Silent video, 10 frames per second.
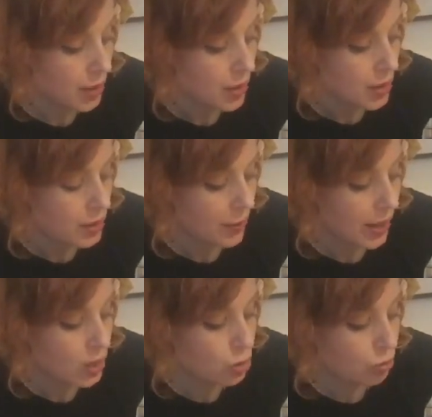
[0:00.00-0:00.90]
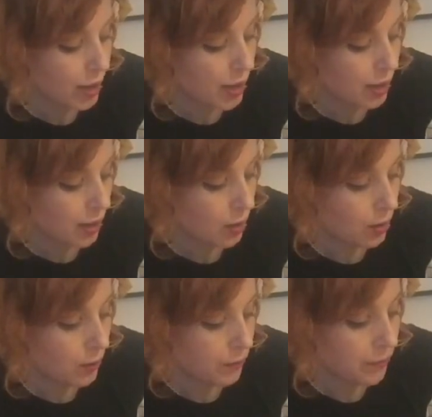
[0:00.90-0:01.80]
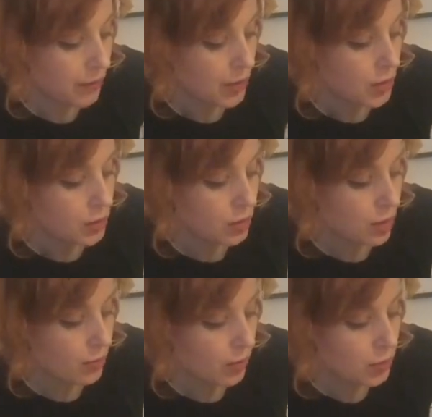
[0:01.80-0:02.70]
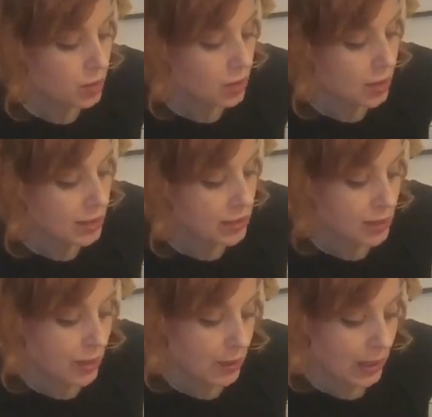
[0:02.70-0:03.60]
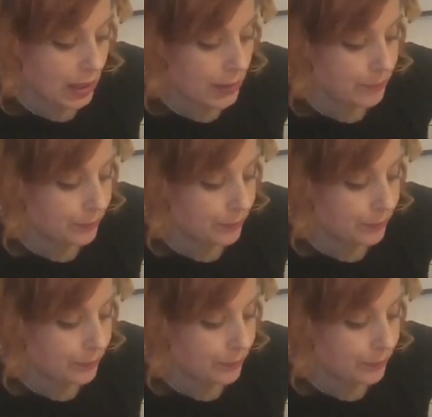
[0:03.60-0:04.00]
So we're like draining it off. So you might want to do this slowly.